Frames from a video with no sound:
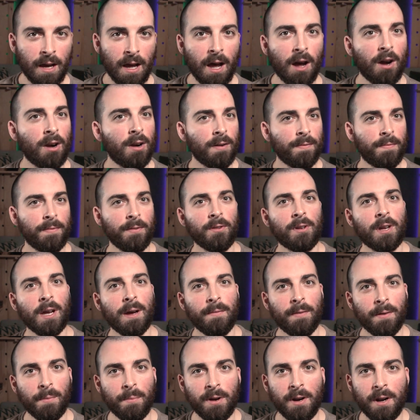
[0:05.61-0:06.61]
However, if you
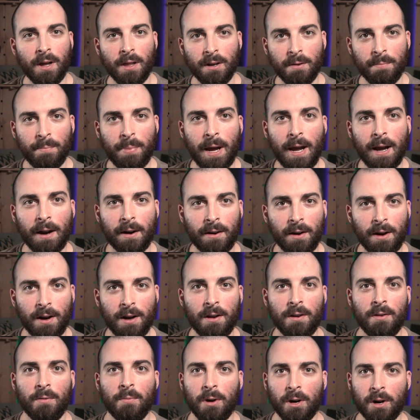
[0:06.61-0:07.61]
come from another
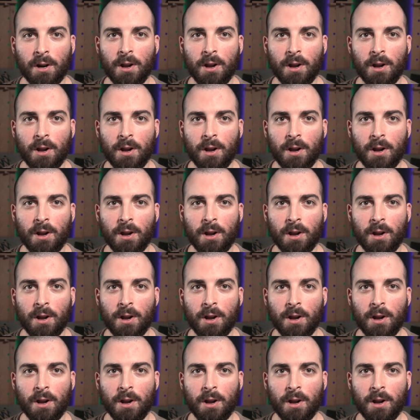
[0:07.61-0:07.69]
background where